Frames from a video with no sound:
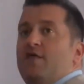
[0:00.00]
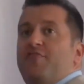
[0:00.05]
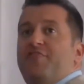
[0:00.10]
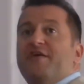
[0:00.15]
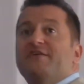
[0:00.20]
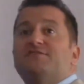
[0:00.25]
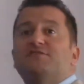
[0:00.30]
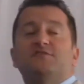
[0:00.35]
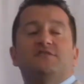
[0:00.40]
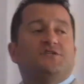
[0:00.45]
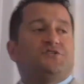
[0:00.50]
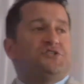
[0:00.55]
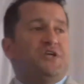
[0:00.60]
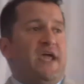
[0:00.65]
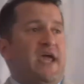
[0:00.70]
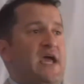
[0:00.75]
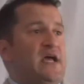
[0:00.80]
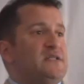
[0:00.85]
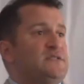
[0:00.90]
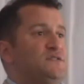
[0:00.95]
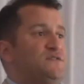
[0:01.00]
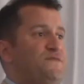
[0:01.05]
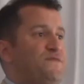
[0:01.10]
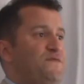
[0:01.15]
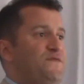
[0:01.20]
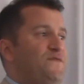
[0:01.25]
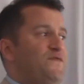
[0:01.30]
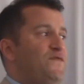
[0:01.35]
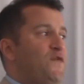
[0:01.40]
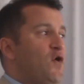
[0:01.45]
This is a chance
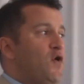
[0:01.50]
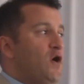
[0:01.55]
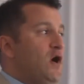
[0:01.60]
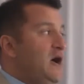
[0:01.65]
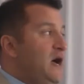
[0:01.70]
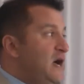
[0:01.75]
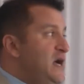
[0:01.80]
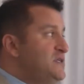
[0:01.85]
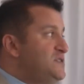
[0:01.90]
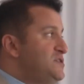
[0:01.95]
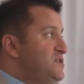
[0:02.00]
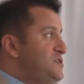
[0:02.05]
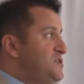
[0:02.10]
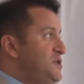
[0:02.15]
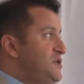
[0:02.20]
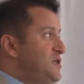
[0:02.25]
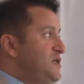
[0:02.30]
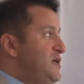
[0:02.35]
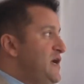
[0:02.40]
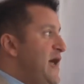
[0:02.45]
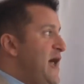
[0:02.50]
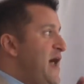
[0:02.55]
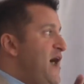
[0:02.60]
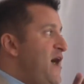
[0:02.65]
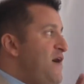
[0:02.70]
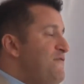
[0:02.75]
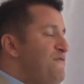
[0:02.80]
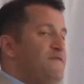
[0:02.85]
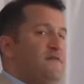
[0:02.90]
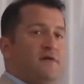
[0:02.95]
for us to
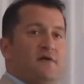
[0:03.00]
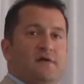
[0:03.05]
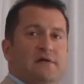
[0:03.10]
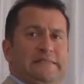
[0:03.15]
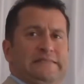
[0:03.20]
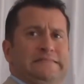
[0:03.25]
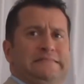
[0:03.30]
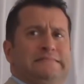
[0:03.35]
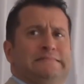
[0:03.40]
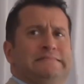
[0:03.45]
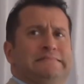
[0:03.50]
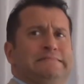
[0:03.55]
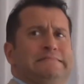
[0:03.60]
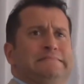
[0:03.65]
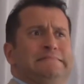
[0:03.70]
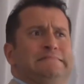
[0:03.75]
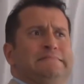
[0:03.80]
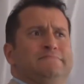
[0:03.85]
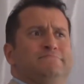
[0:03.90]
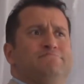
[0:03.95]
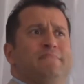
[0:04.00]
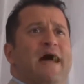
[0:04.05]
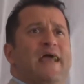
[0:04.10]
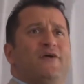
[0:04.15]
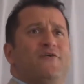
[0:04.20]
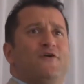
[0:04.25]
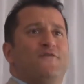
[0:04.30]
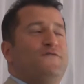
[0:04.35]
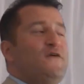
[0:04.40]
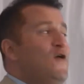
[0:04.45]
have
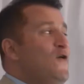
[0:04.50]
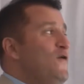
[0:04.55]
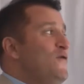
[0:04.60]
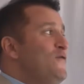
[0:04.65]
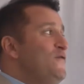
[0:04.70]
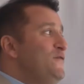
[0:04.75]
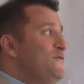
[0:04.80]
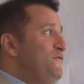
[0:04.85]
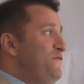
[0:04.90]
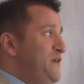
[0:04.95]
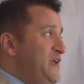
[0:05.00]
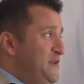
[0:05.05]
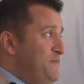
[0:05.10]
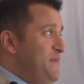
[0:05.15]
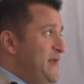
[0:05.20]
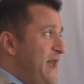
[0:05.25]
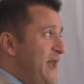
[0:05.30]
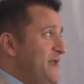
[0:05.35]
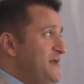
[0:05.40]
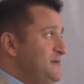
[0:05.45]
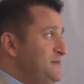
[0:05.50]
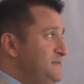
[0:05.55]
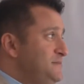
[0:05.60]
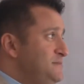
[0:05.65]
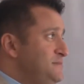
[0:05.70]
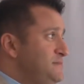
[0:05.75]
microphone feedback.